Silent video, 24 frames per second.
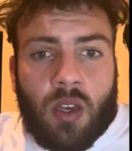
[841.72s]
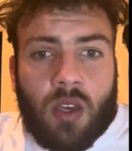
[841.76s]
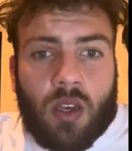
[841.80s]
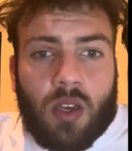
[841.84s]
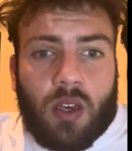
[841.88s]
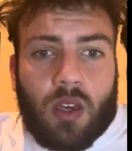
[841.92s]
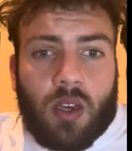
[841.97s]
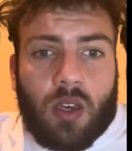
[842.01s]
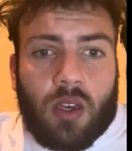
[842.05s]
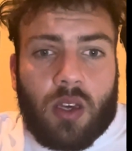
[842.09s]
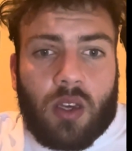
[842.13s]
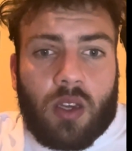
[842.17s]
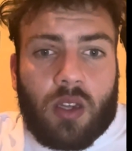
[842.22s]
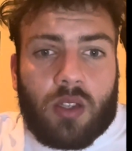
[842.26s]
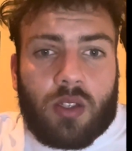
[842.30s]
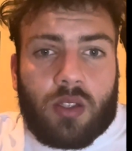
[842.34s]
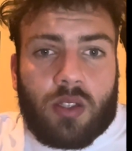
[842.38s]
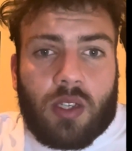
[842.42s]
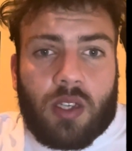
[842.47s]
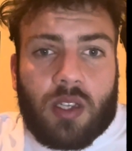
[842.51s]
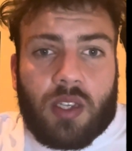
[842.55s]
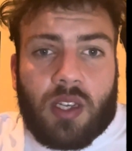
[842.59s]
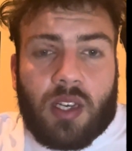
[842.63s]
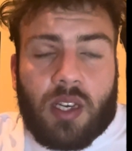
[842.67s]
and
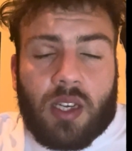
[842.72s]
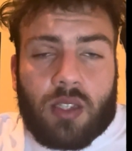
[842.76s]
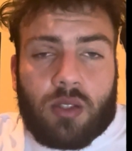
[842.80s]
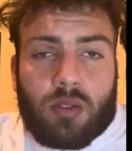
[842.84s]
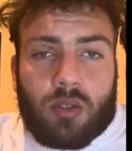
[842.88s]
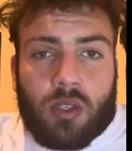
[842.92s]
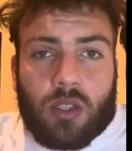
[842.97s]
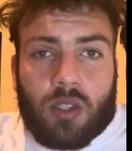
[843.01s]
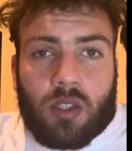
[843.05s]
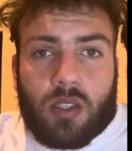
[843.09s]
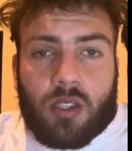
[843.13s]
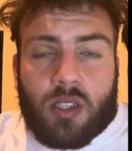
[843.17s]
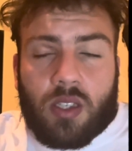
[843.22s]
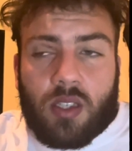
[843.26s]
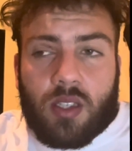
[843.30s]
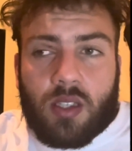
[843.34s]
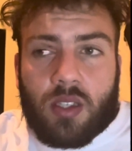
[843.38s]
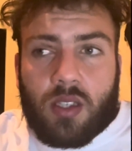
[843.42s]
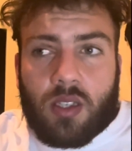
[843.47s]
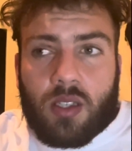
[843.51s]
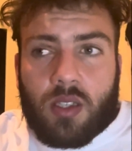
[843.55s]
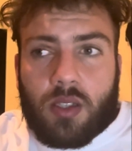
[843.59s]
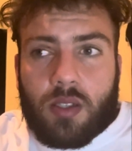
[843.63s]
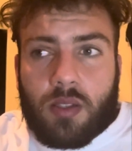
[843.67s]
he had to attend
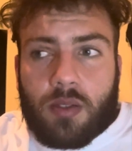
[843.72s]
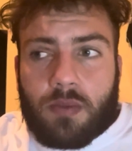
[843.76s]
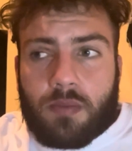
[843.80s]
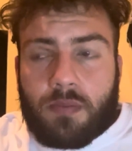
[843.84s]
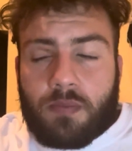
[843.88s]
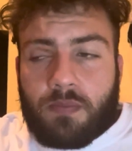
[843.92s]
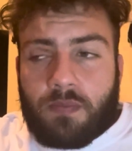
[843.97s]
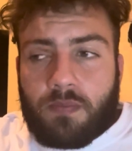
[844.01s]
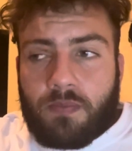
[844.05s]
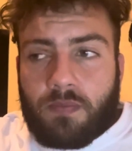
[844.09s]
the